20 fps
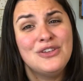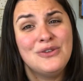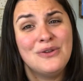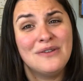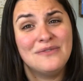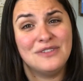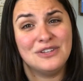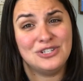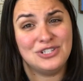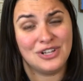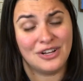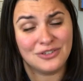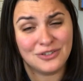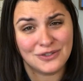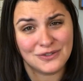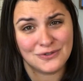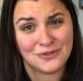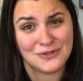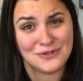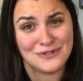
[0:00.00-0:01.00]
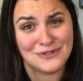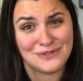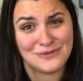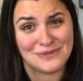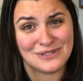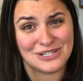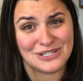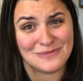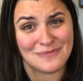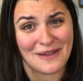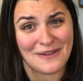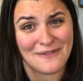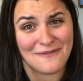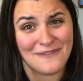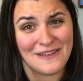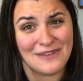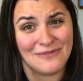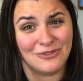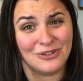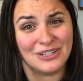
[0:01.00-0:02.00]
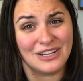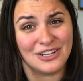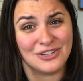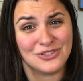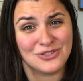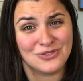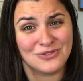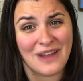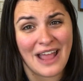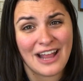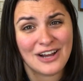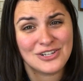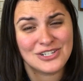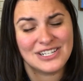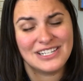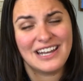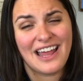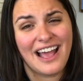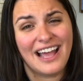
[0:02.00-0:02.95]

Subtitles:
You have the Jungle Cruise, which is my favorite attraction.